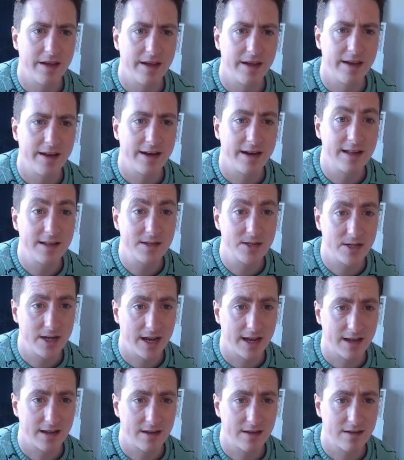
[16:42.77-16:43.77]
It is
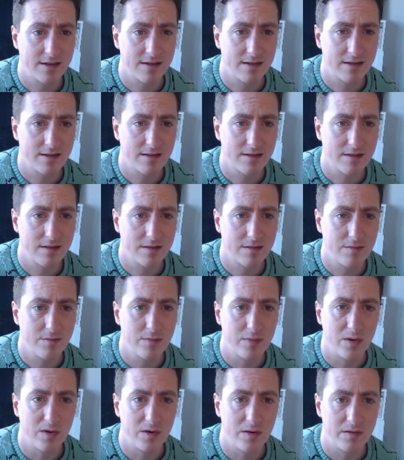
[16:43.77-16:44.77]
check,
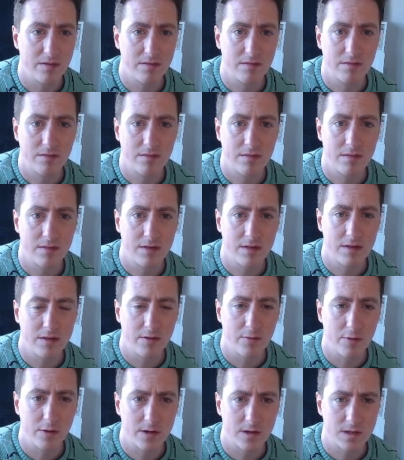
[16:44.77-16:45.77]
but the
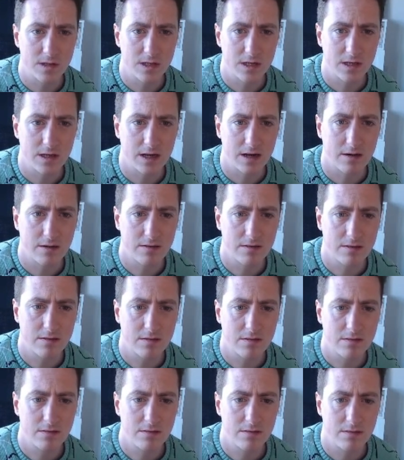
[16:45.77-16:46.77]
rook is still here.
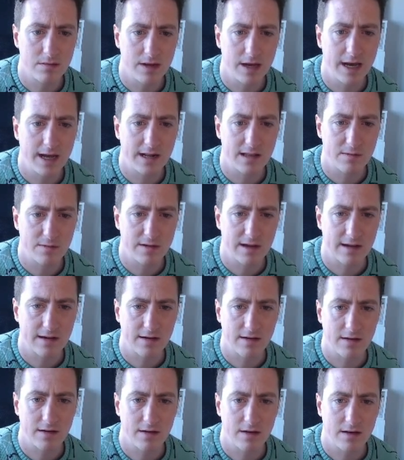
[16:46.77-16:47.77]
And it's
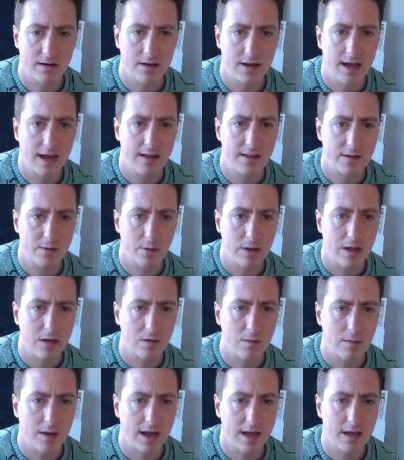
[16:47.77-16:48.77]
protected. And the queen can
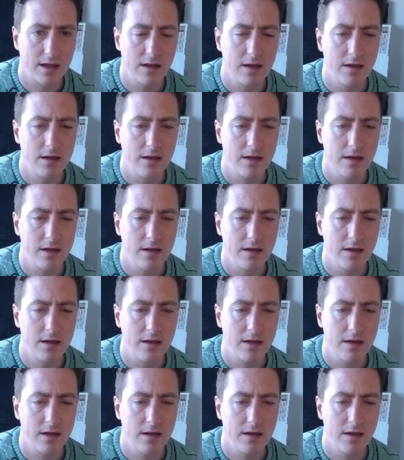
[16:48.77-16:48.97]
come back.